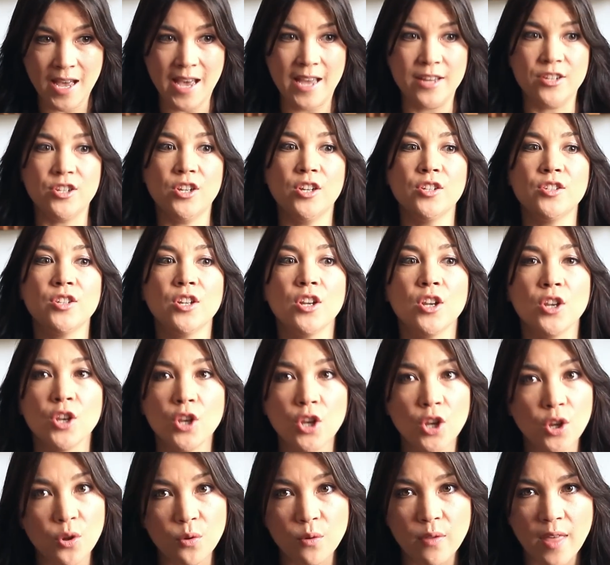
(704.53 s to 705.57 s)
I just
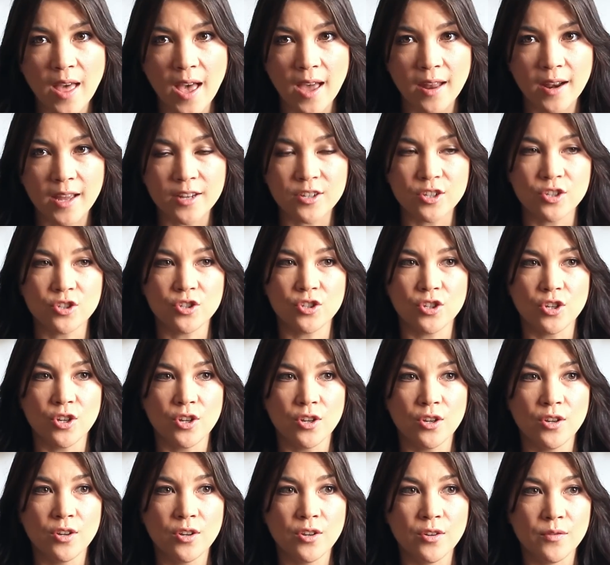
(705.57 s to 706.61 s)
knew that. I just
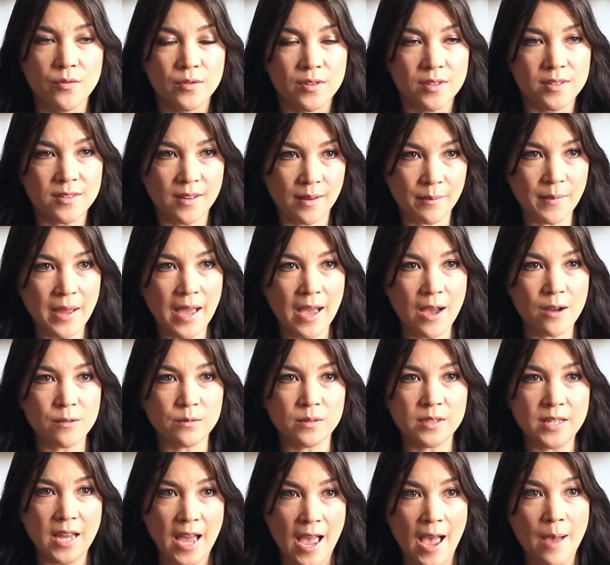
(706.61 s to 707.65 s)

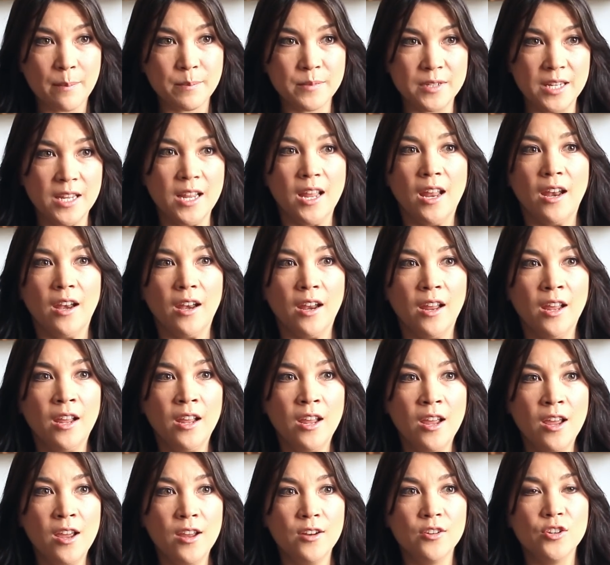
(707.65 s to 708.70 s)
somehow tapped in
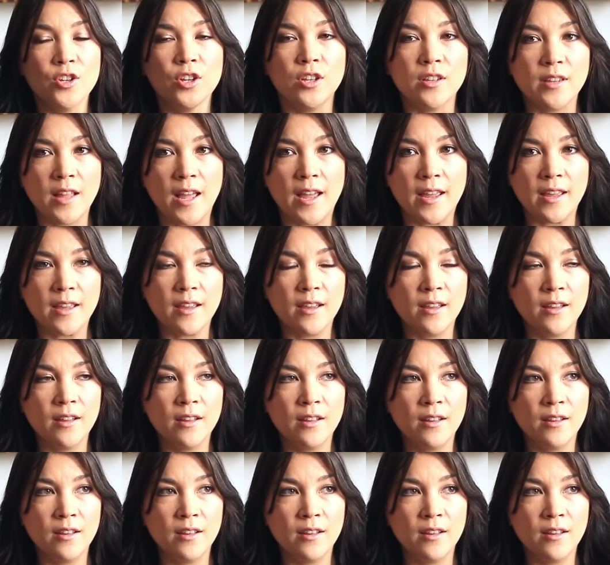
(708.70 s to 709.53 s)
to, like,